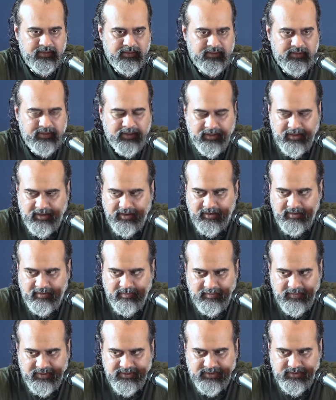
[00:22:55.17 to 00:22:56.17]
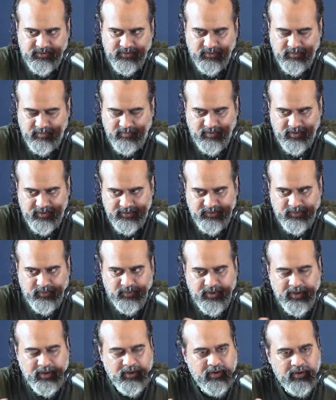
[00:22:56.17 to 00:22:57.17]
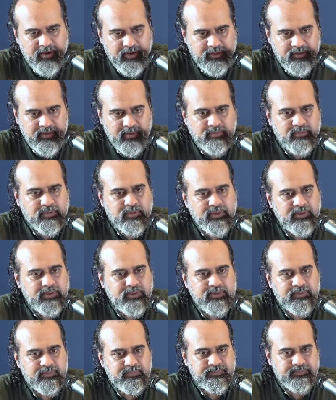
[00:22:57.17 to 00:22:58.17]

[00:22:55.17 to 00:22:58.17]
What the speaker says: The kid must know what is going on in the world.